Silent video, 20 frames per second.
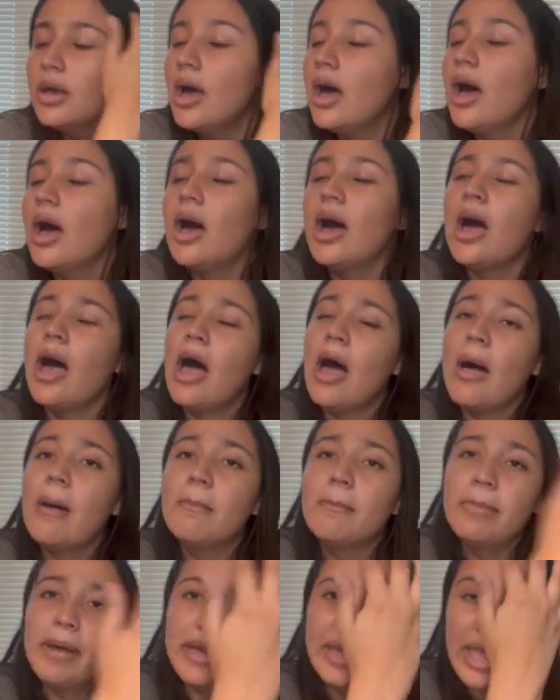
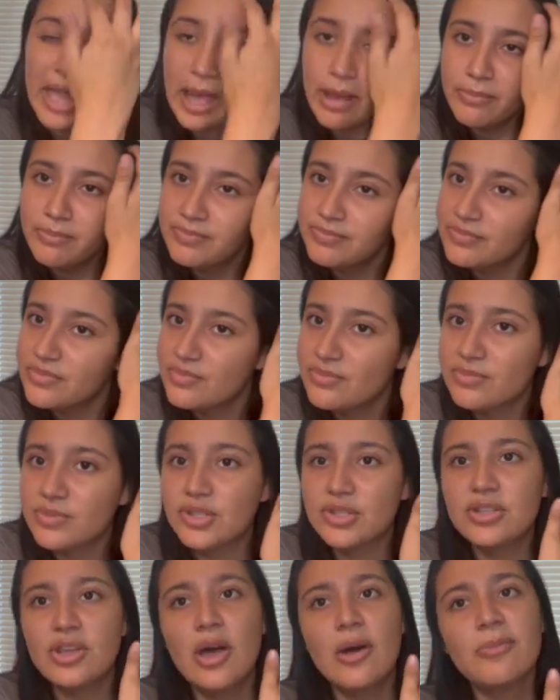But yeah,
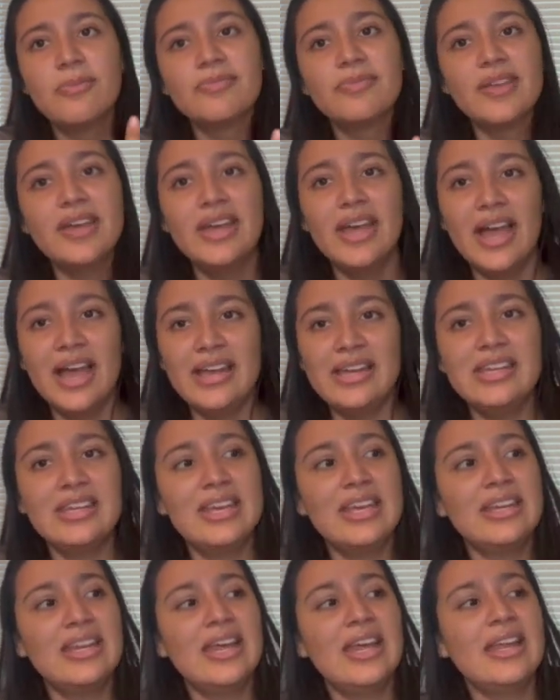so I didn't
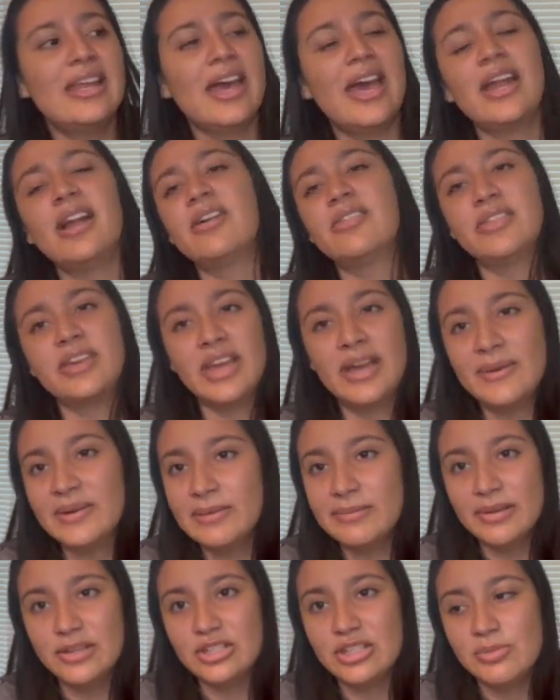get in. I don't think I would
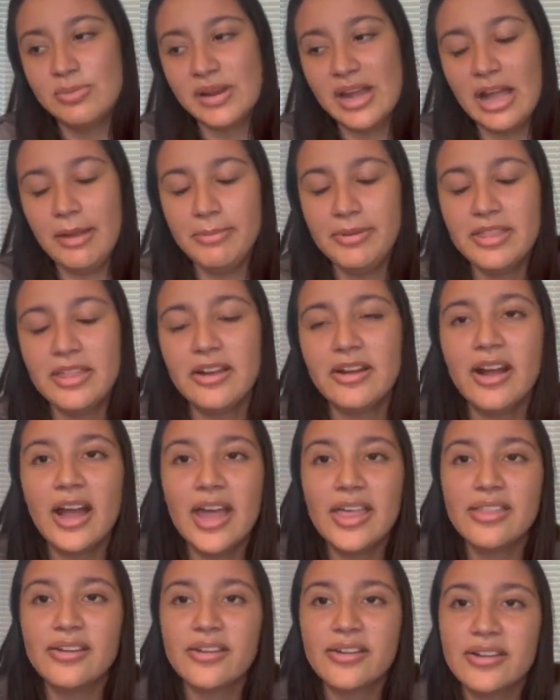have been super happy there
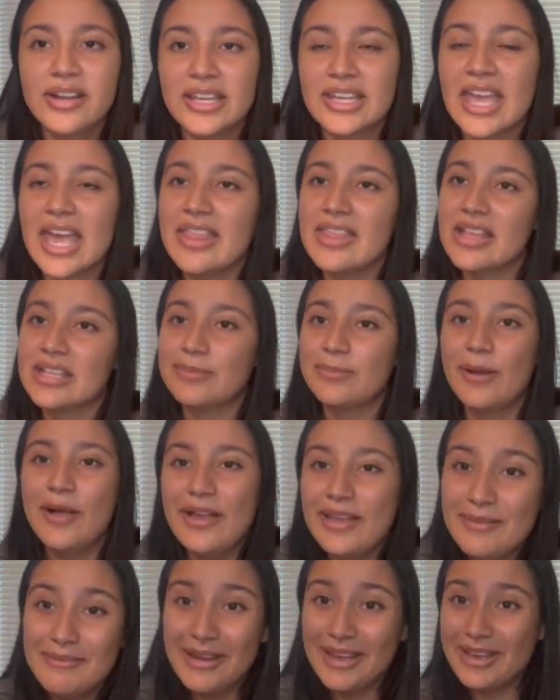either. Again, that's
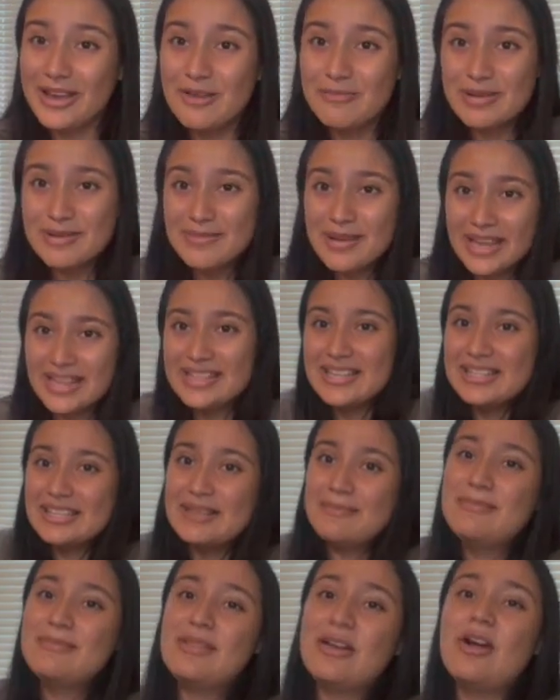probably my coping
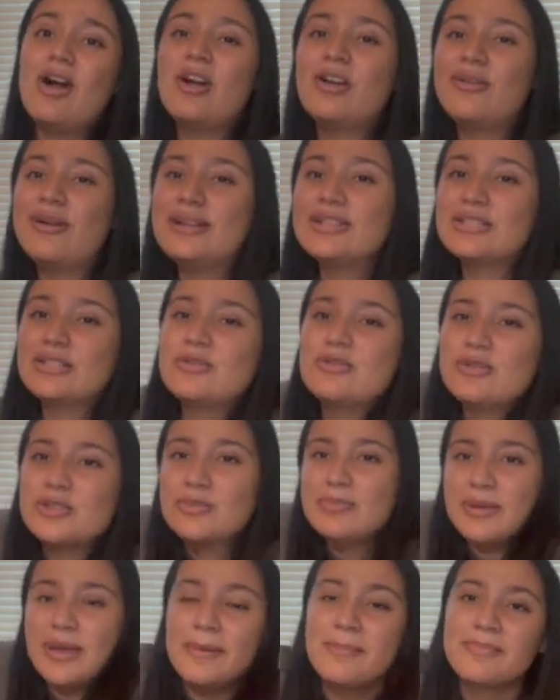mechanism. They're all great schools,
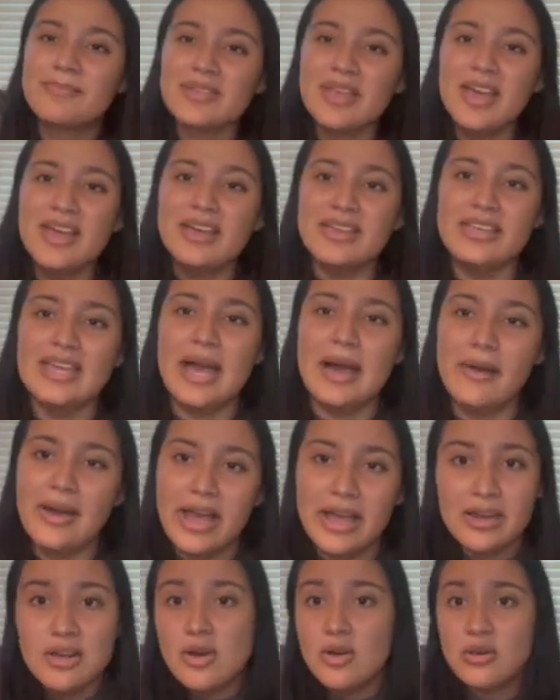but yeah,
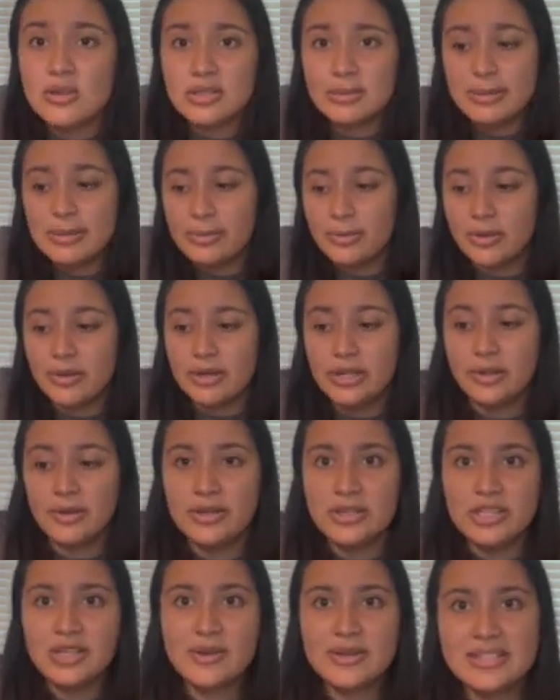I know some people who are
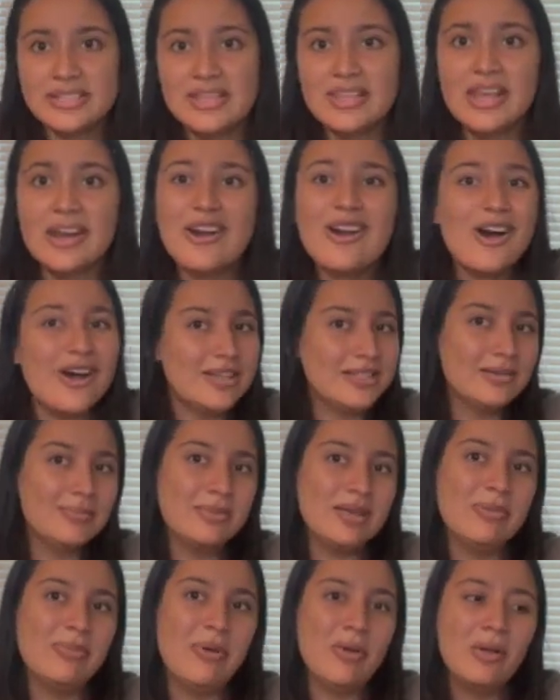going to USC that are awesome
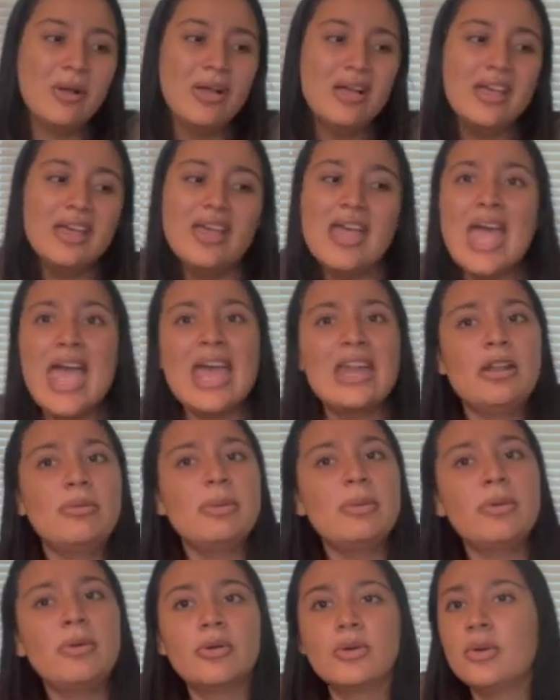people, and
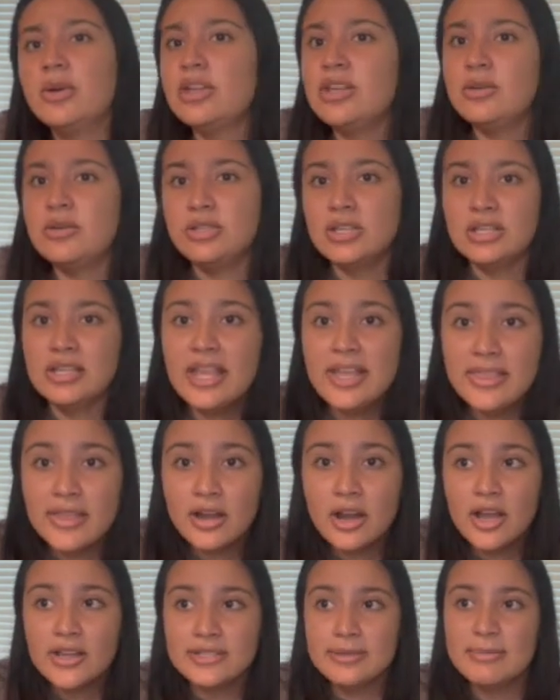people who are going to UCLA that
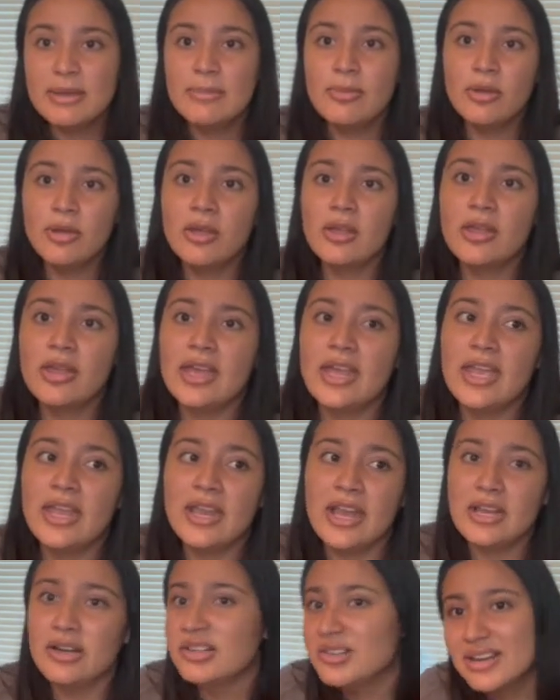are awesome people, and
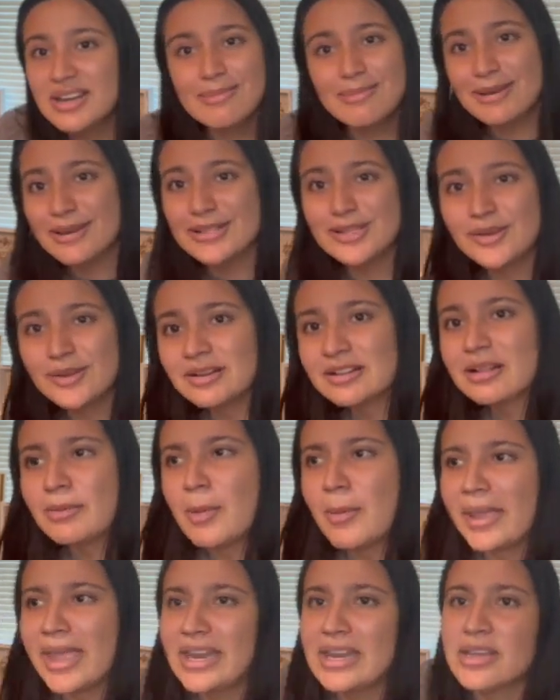I don't know anybody who's going to
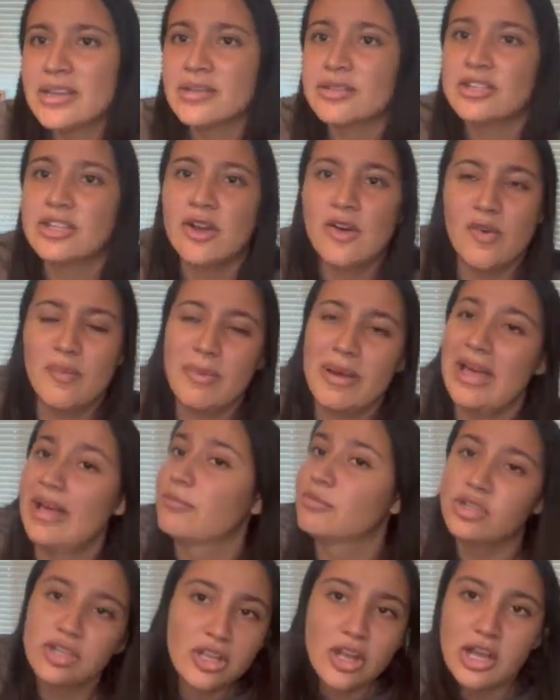Claremont McKenna, so, but I'm
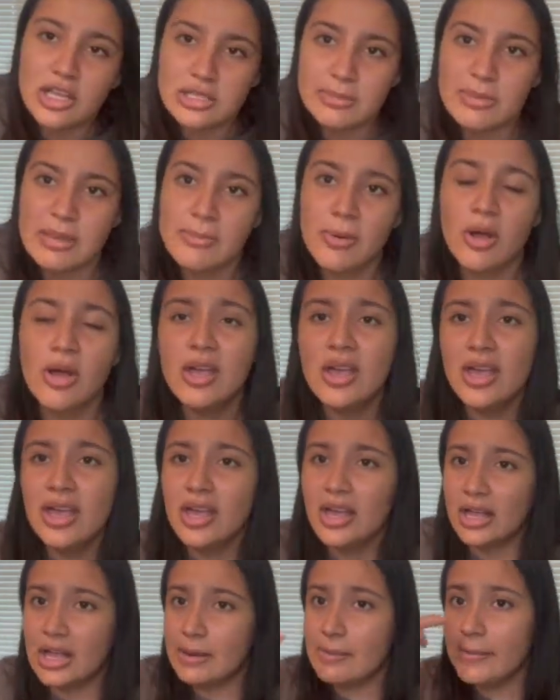sure they're awesome people.
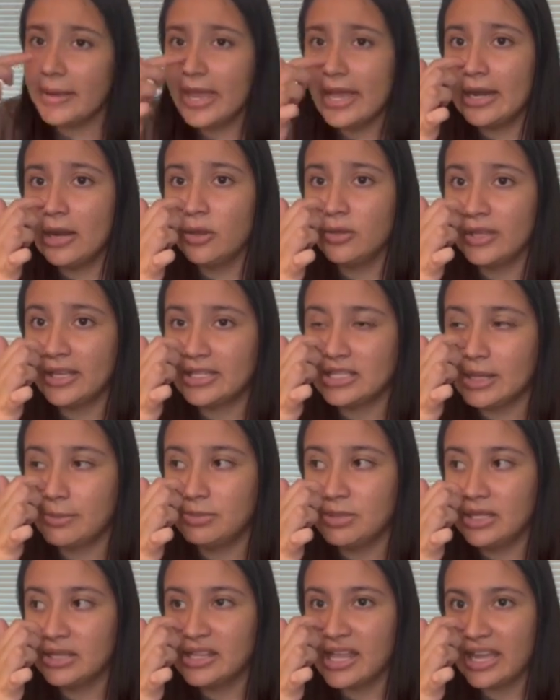Claremont McKenna only
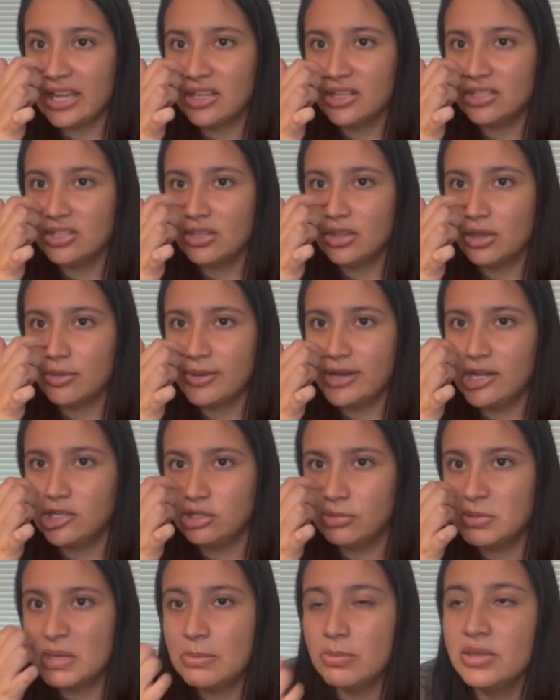accepted like
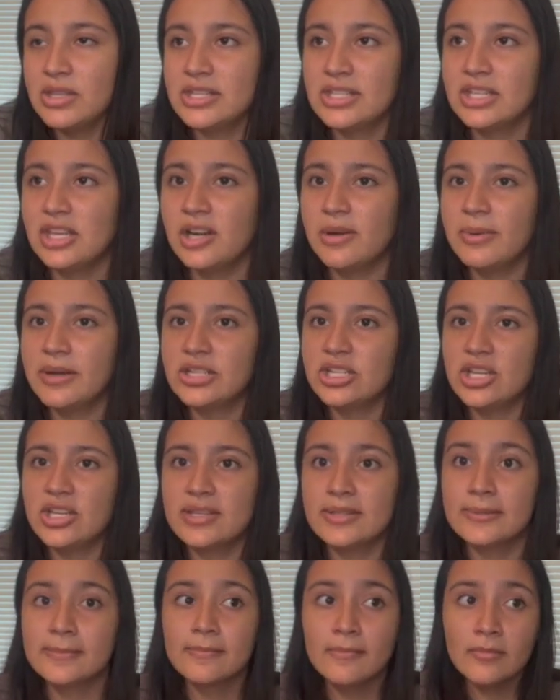300 people this year, which
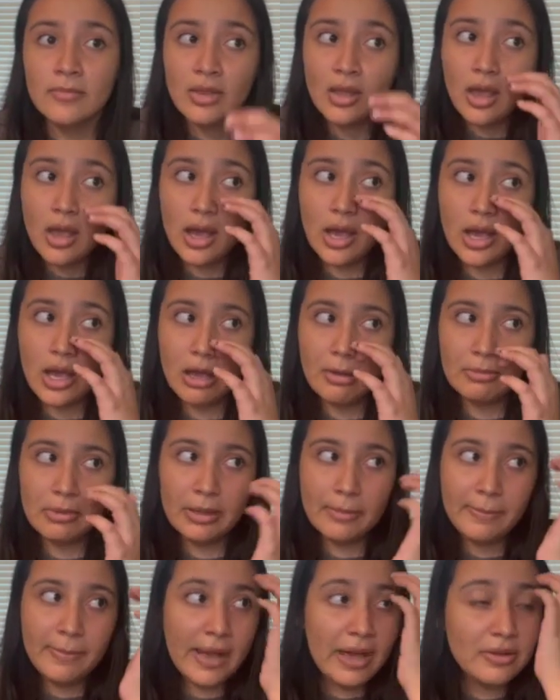is
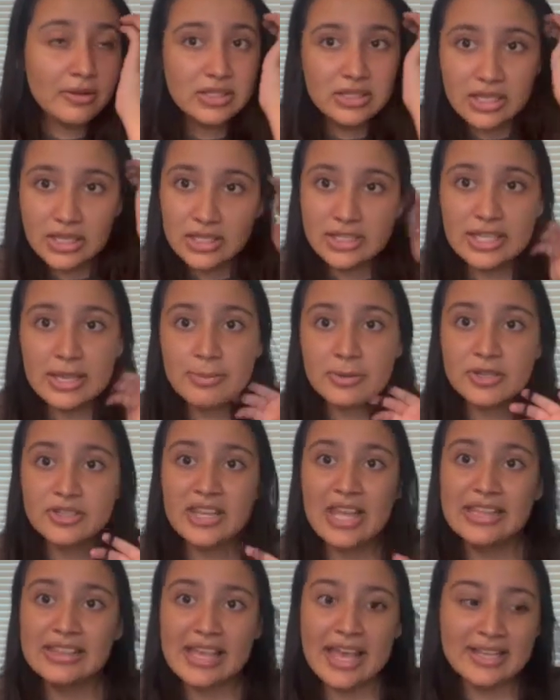about
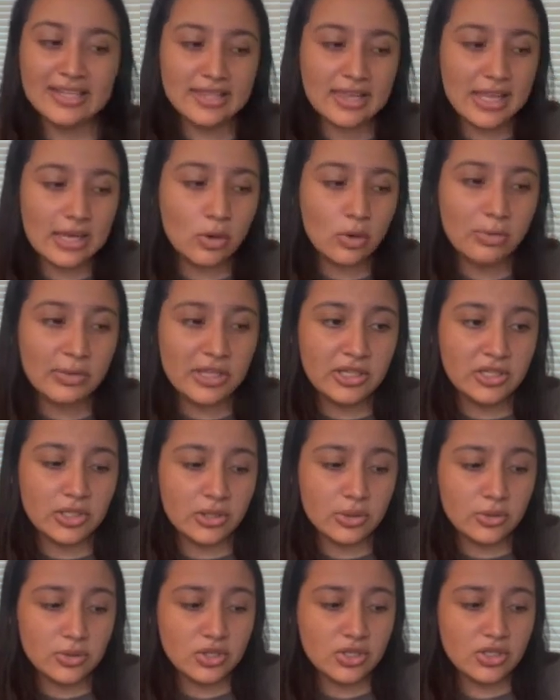60% less than I normally
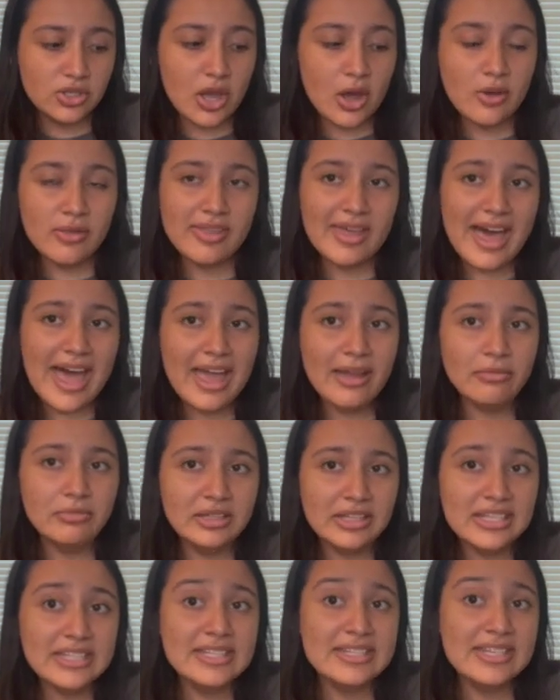do, so that
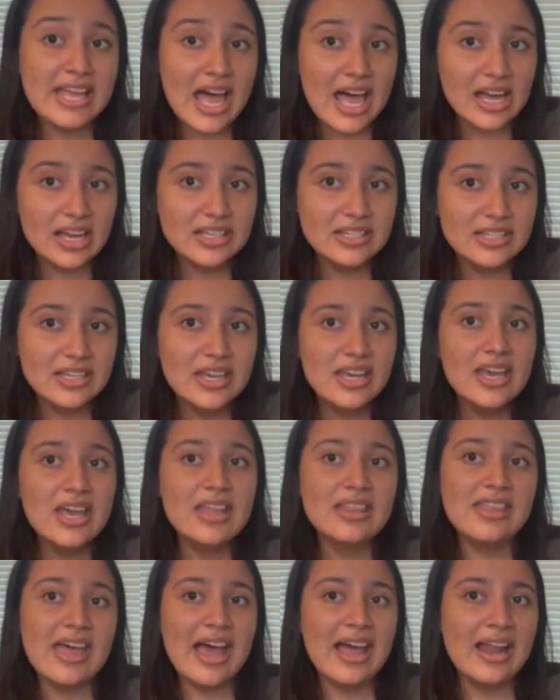really sucked
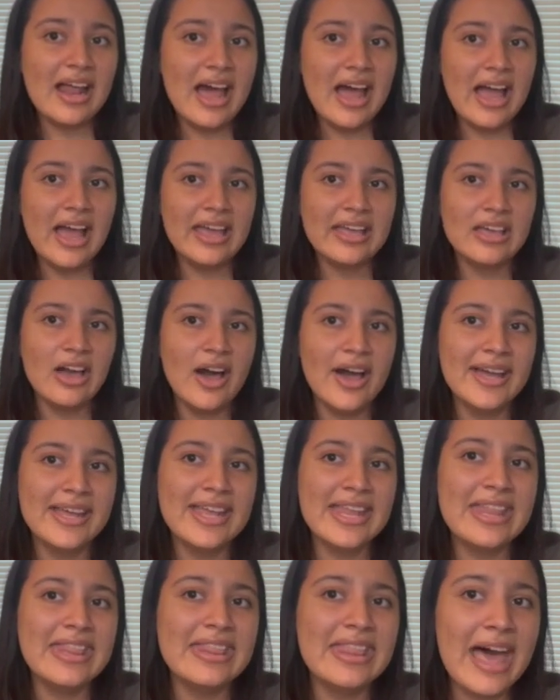that I got
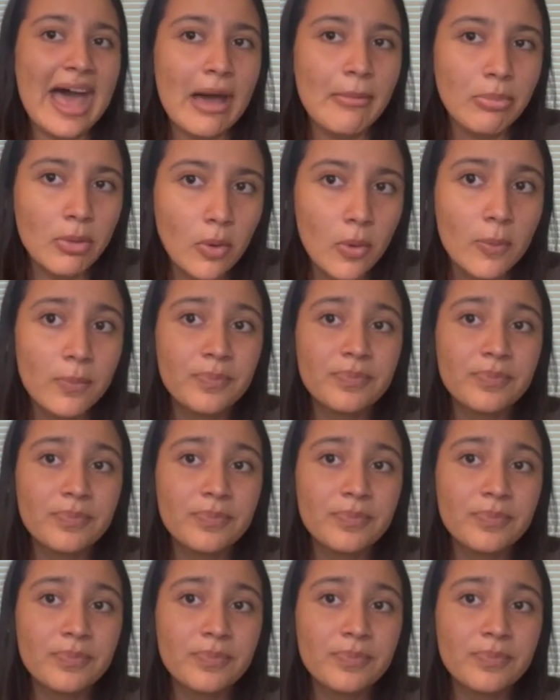in that pool.